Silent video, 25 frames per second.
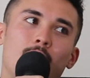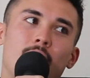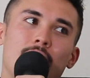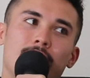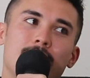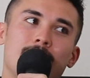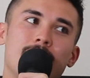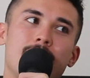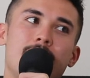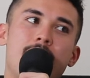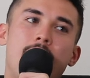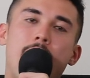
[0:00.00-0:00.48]

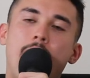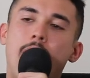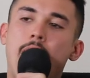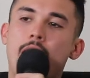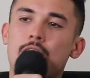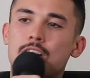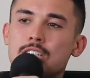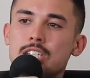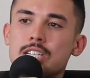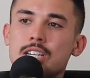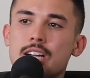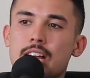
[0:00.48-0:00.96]
Like one
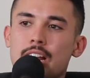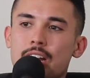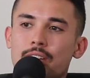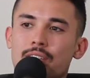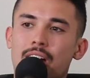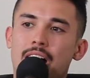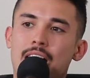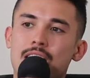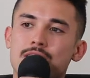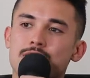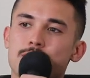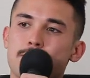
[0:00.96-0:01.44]
hundred out of
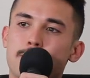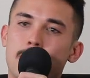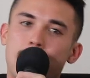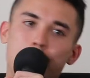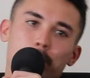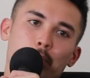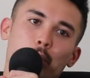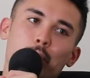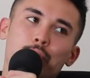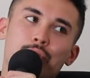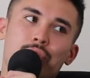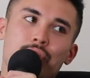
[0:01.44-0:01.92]
one hundred
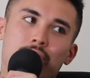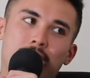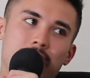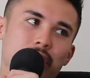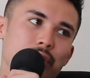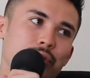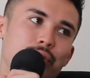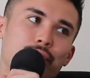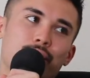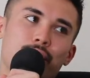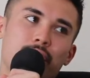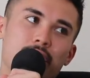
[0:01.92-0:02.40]
people would say
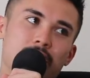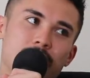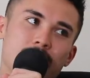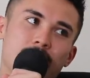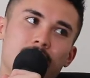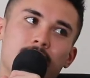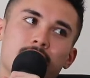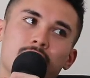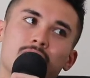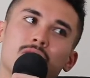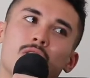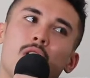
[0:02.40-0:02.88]
that's a free
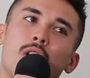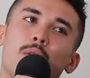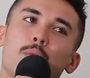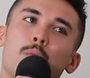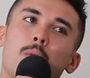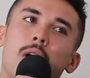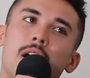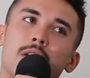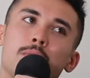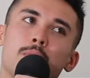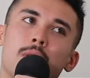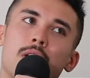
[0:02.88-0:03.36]
kick, not
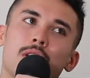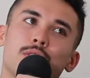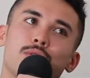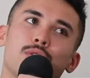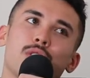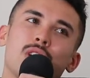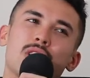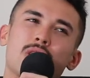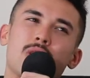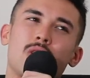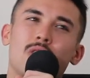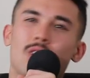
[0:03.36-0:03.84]
one where it's
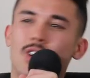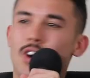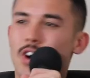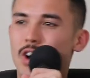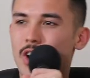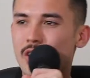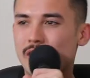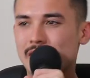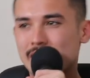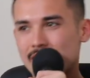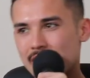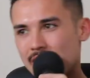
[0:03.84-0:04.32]
like,
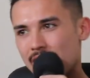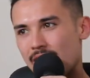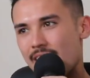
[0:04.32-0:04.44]
oh,